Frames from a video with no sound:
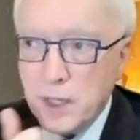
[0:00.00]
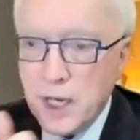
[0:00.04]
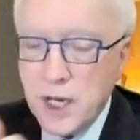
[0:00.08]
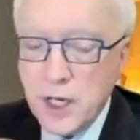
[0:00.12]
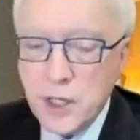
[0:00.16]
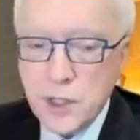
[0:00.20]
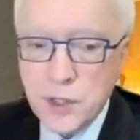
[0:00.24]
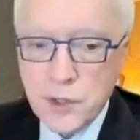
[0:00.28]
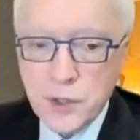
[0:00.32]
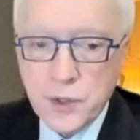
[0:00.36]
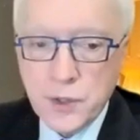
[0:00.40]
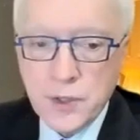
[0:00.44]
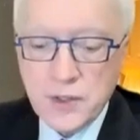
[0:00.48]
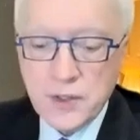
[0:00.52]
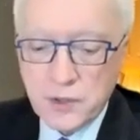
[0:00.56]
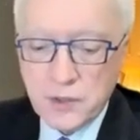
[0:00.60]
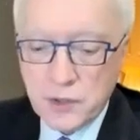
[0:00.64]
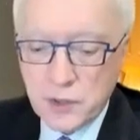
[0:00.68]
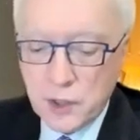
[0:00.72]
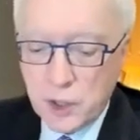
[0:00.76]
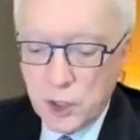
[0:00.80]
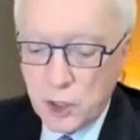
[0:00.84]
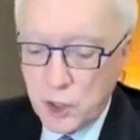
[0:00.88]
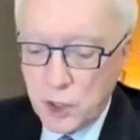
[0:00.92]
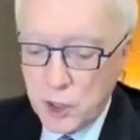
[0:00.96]
insurance
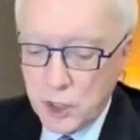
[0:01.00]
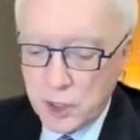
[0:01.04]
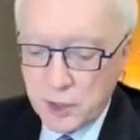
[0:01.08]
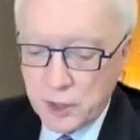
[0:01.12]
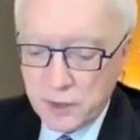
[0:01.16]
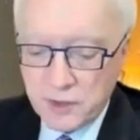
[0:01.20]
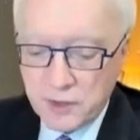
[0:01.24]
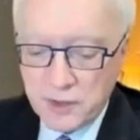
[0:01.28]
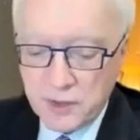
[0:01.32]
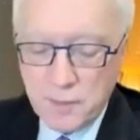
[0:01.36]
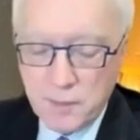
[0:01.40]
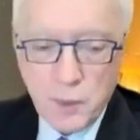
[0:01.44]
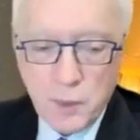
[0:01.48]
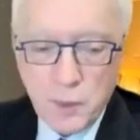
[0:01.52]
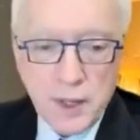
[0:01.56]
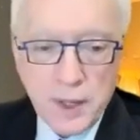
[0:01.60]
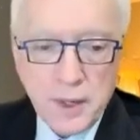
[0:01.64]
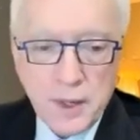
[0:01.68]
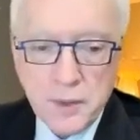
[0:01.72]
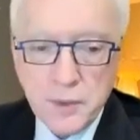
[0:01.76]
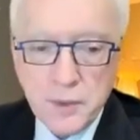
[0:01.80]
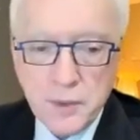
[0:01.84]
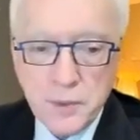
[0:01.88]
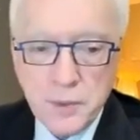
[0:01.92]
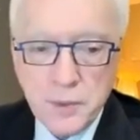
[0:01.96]
clerk
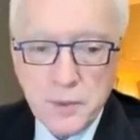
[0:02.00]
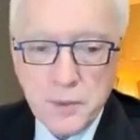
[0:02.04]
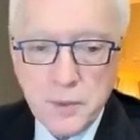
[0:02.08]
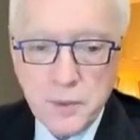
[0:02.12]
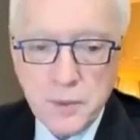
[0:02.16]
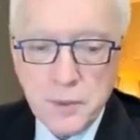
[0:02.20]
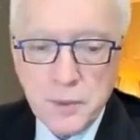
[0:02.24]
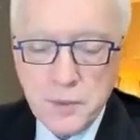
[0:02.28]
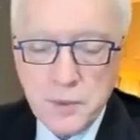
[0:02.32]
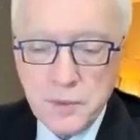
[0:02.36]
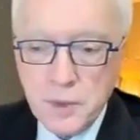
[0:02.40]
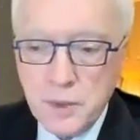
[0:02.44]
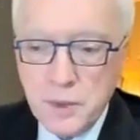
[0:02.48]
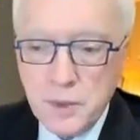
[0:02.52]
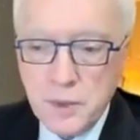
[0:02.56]
somewhere who